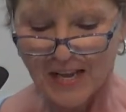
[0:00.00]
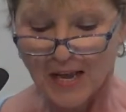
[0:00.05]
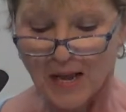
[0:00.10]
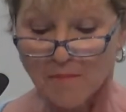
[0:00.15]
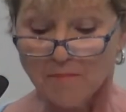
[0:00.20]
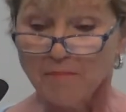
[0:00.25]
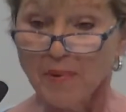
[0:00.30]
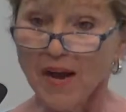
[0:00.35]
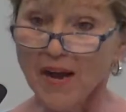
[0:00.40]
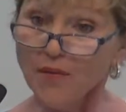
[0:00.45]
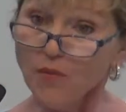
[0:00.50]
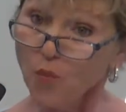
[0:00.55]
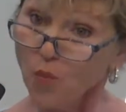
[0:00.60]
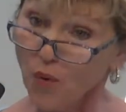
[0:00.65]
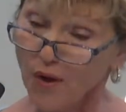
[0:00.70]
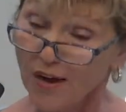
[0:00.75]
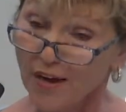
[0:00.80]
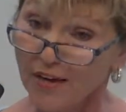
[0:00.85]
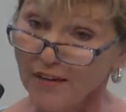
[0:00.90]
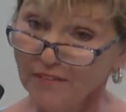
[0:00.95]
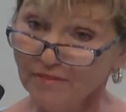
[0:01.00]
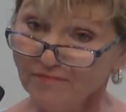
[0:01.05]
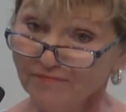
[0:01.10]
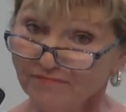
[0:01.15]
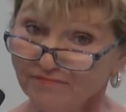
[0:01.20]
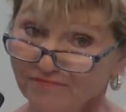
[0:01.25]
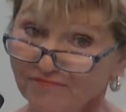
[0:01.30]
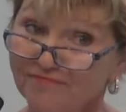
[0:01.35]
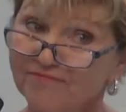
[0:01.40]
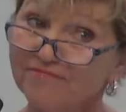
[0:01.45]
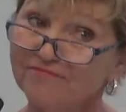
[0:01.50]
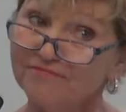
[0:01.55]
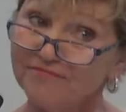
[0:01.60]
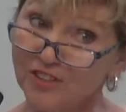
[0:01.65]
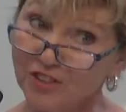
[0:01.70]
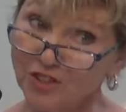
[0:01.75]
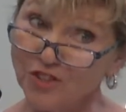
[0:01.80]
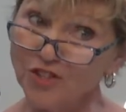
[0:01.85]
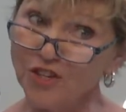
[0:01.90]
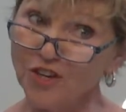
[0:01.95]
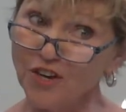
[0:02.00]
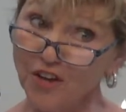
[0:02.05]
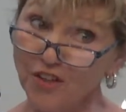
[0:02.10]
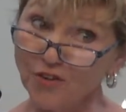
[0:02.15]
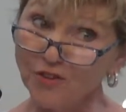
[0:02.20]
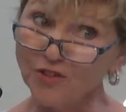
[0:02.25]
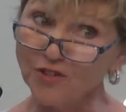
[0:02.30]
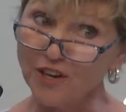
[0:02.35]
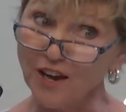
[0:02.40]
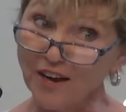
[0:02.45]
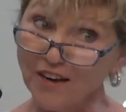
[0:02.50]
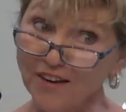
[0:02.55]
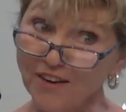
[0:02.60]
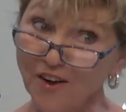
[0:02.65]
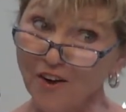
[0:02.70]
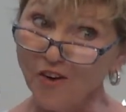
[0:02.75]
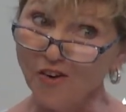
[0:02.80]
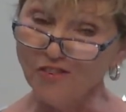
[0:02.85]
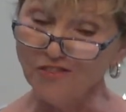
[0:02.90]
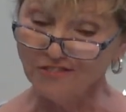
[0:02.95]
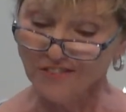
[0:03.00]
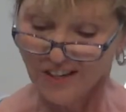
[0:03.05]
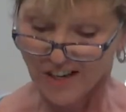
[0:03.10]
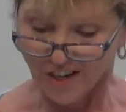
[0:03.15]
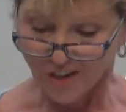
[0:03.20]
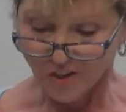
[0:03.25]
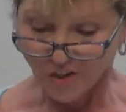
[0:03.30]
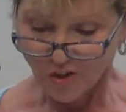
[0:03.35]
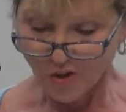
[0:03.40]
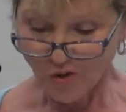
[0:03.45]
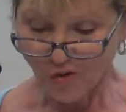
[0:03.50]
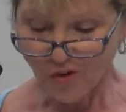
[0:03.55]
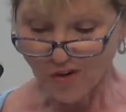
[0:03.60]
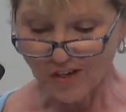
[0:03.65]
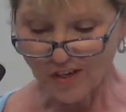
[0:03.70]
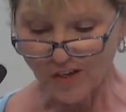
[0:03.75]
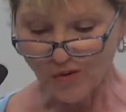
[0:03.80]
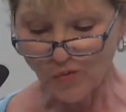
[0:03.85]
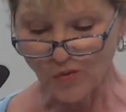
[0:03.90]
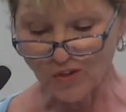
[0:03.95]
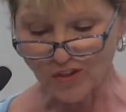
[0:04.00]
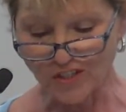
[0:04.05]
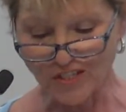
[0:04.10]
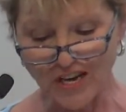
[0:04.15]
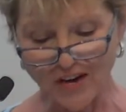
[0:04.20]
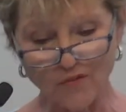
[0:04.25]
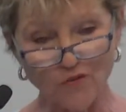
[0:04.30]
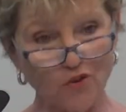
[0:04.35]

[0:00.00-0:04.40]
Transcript: By the way, this is another side note. Unity was never